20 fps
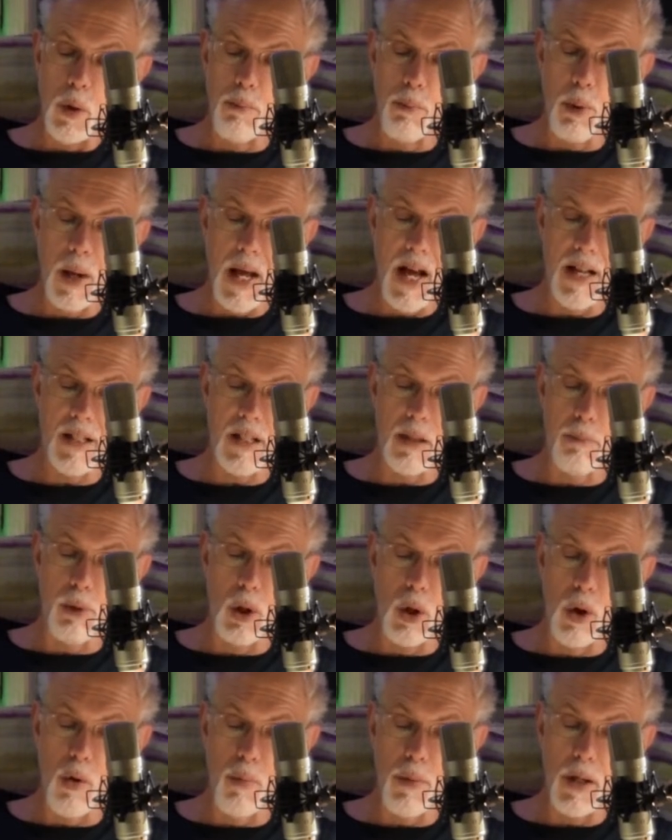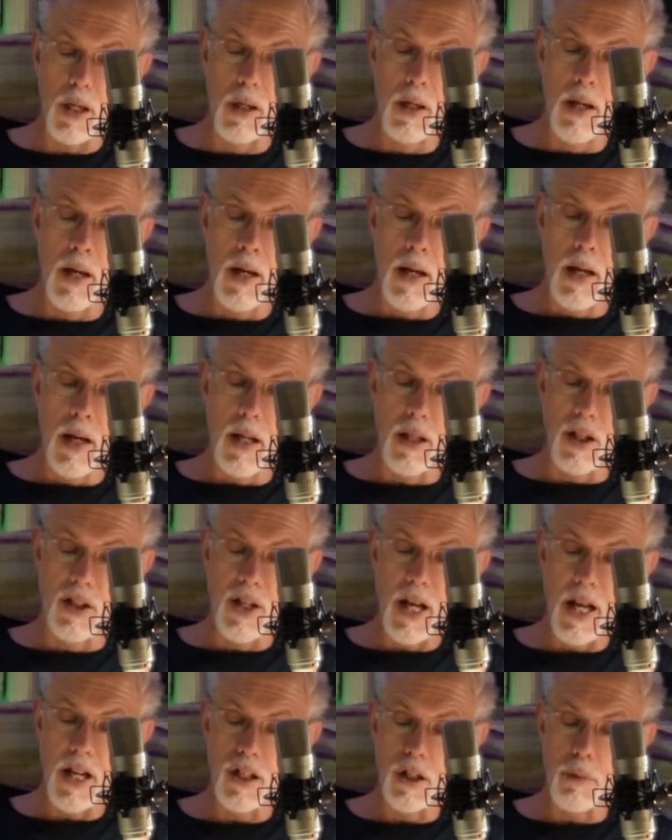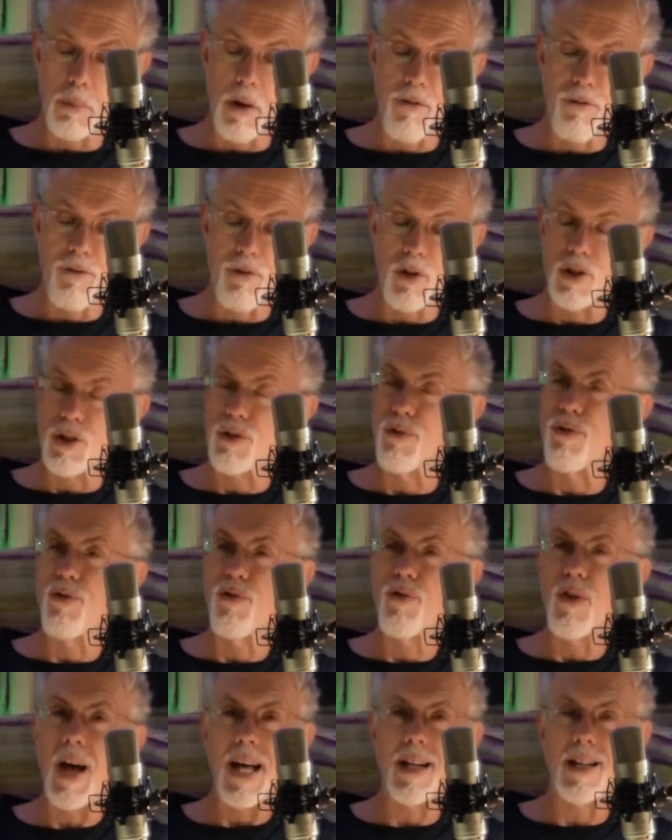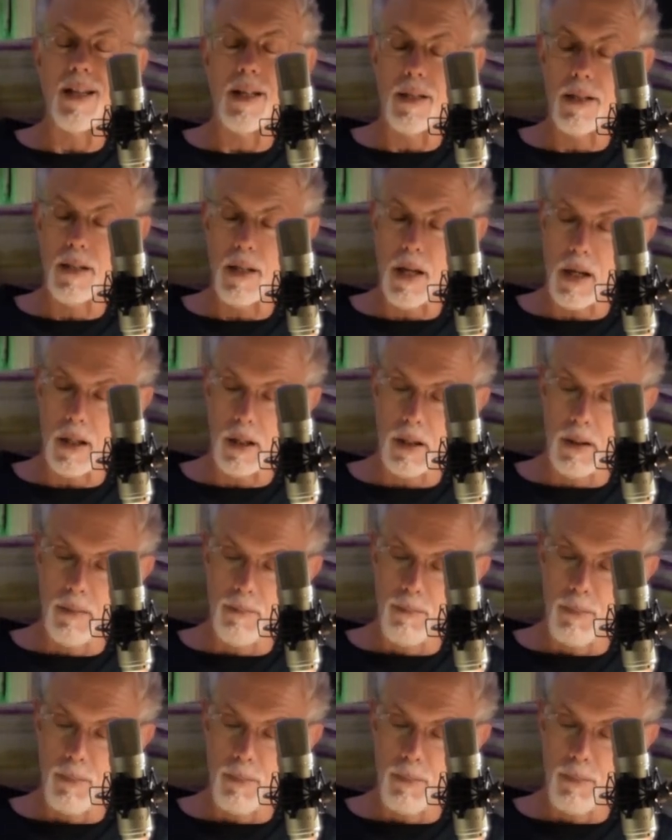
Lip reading: and placid below me, and the taste of my first fat insect.